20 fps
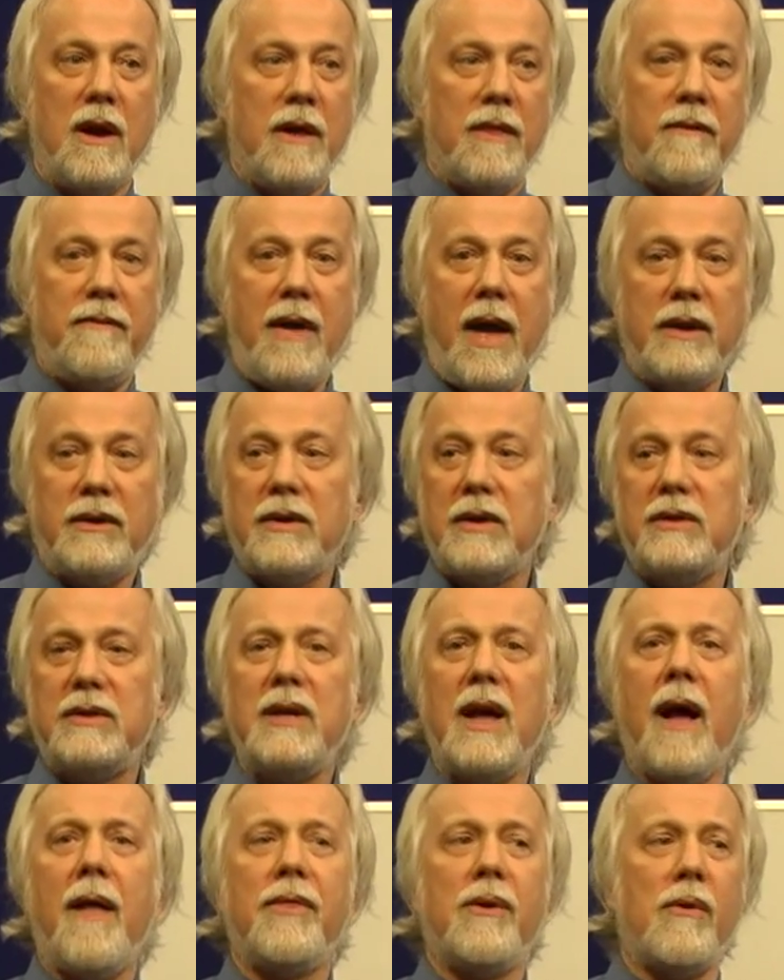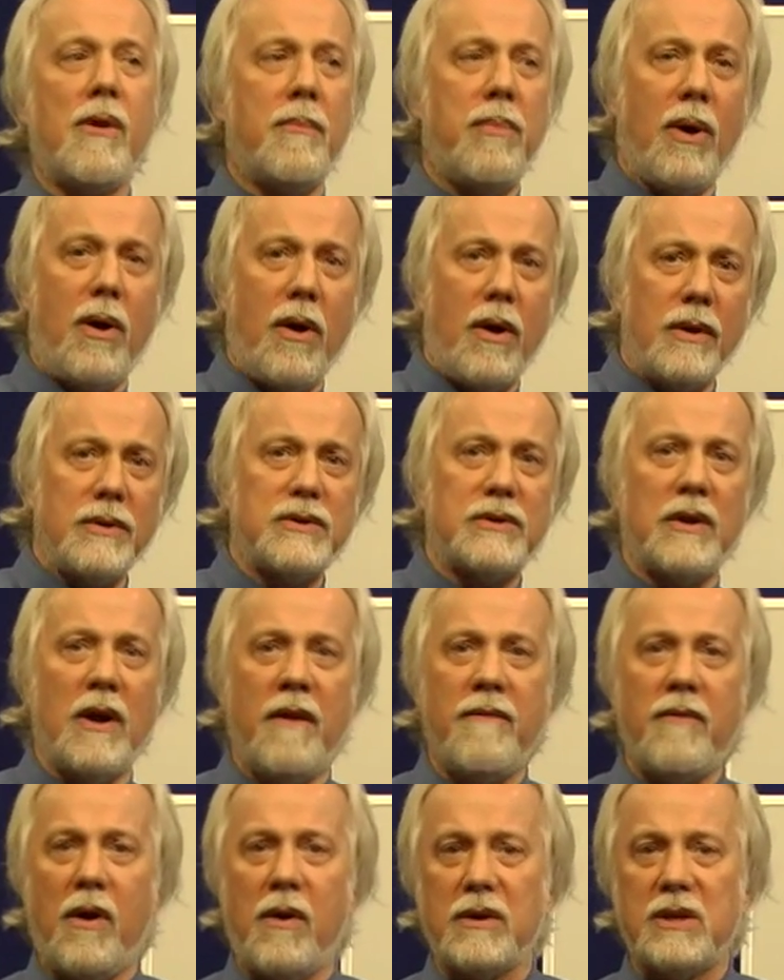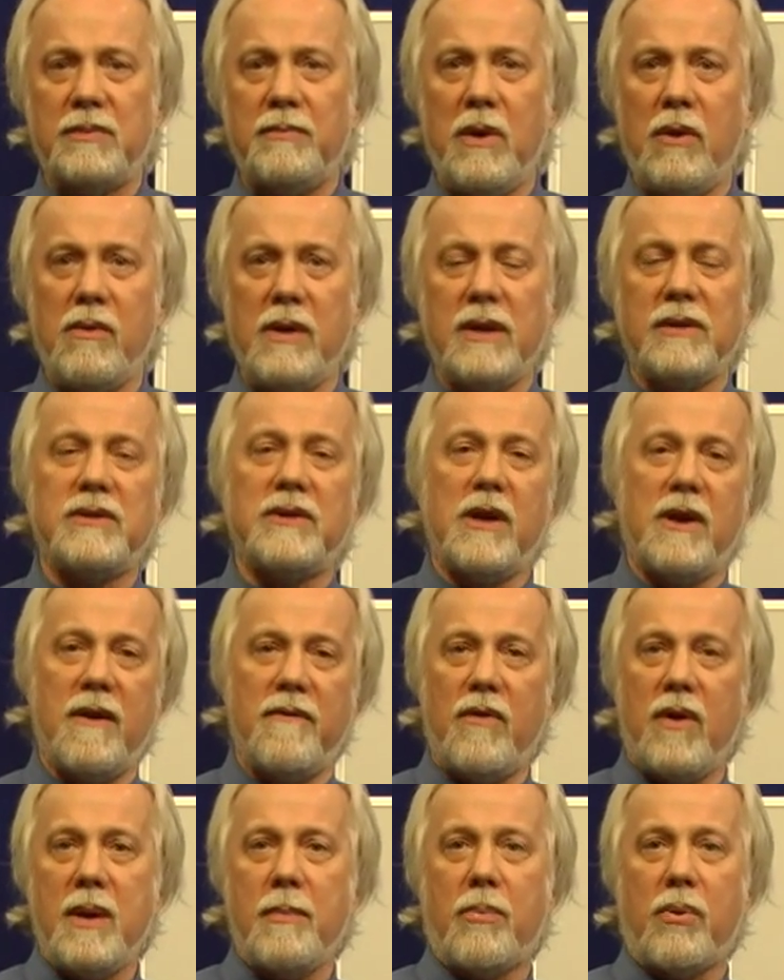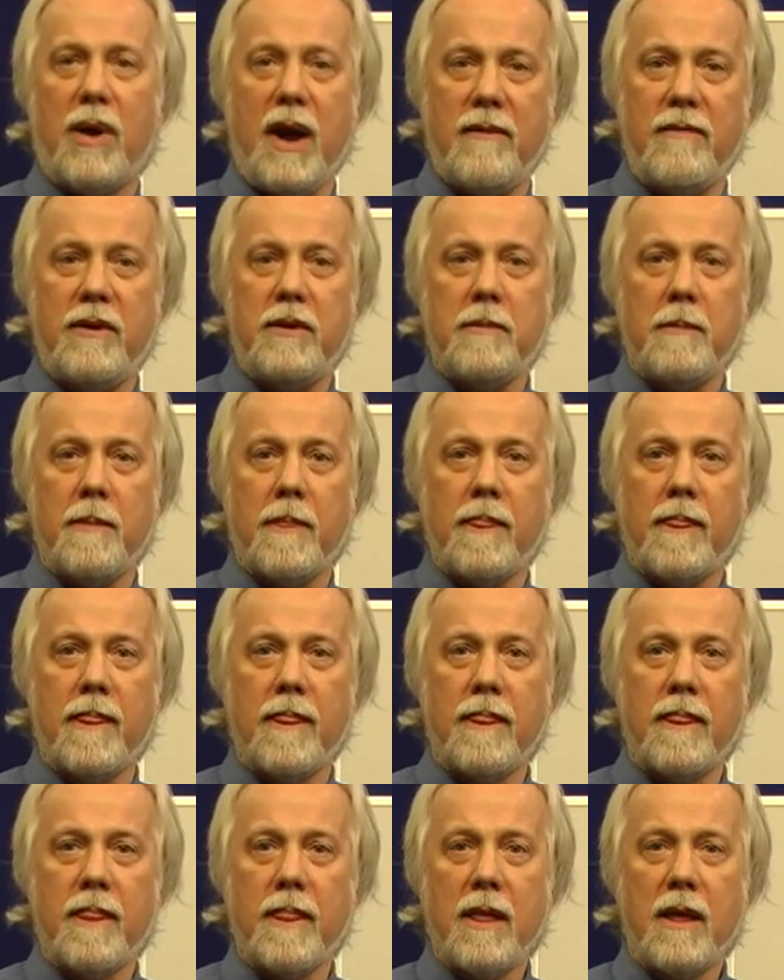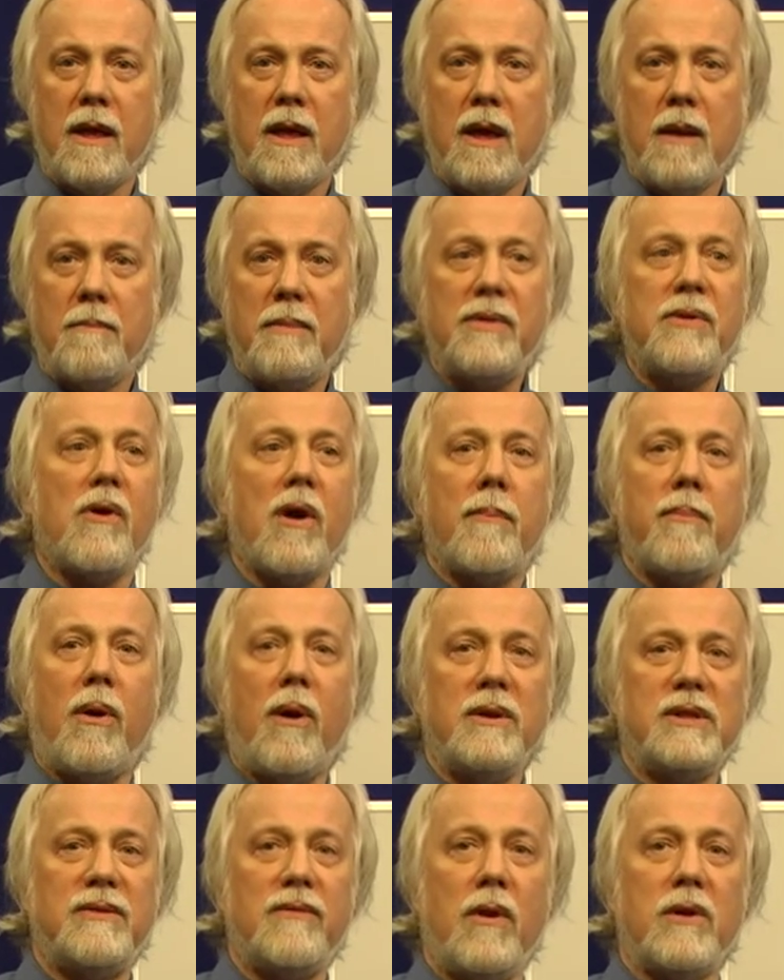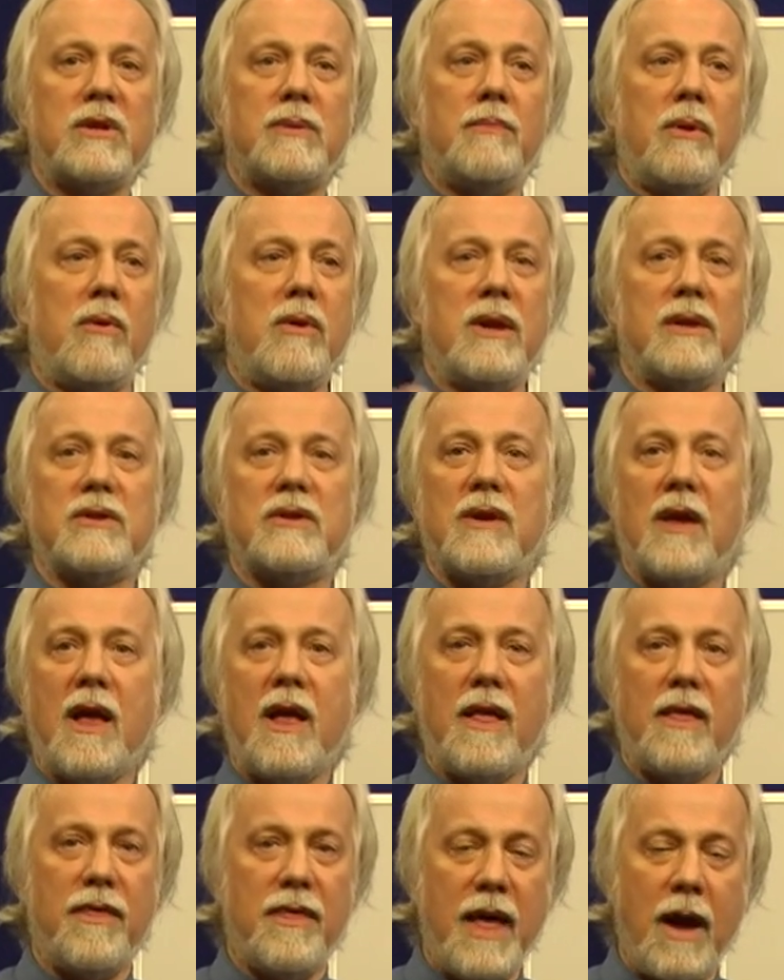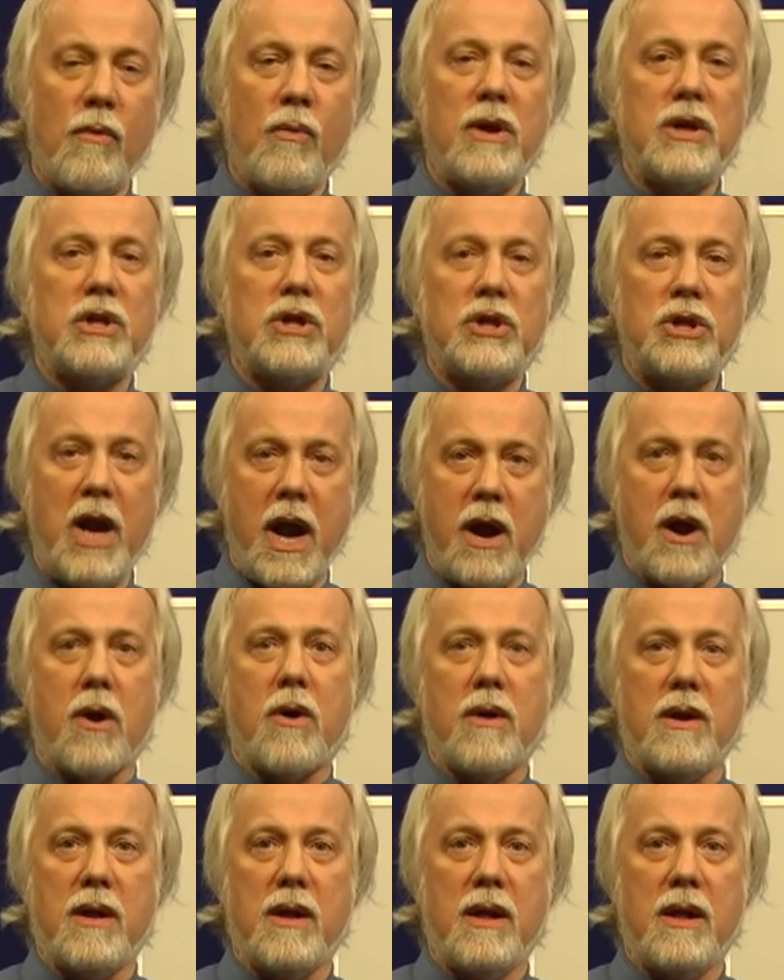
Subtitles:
The fact is, yeah, there are parts of our experience that are very private, but there are parts of our experience that we share